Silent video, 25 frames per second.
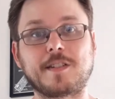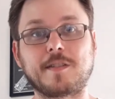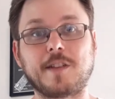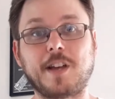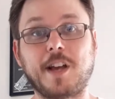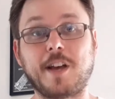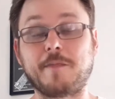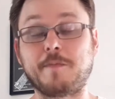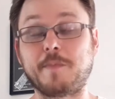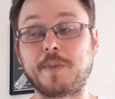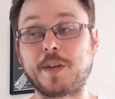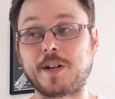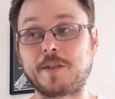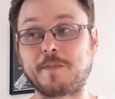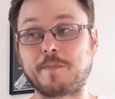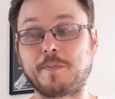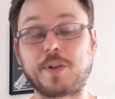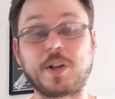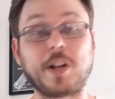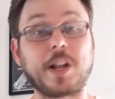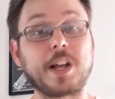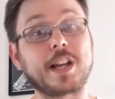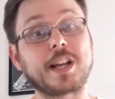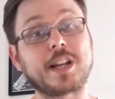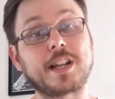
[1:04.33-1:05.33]
have been
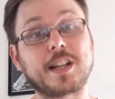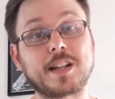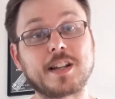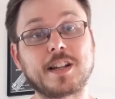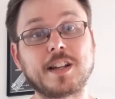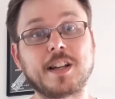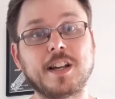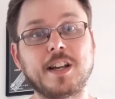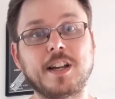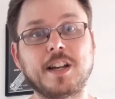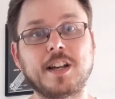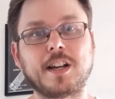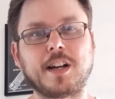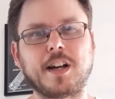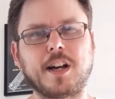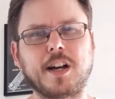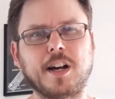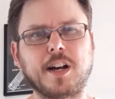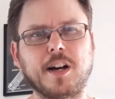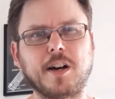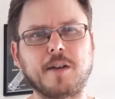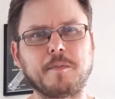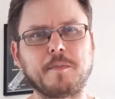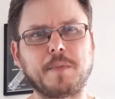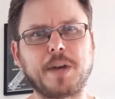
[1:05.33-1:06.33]
playing
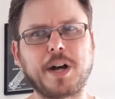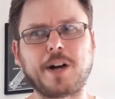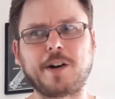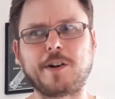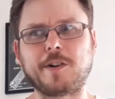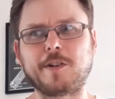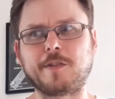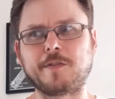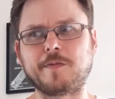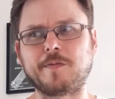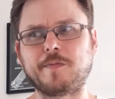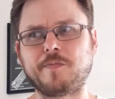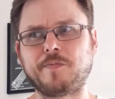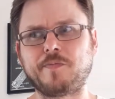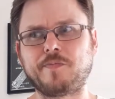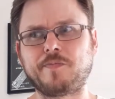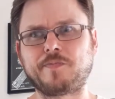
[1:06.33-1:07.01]
about